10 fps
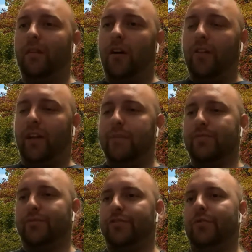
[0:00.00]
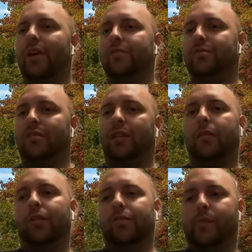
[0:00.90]
All the games were shootouts that they
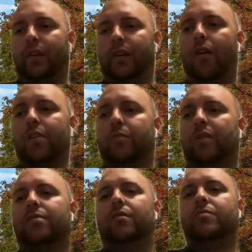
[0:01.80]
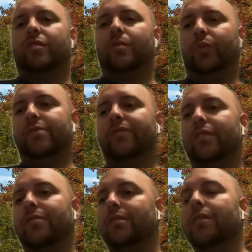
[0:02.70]
ultimately lost because of their terrible defense.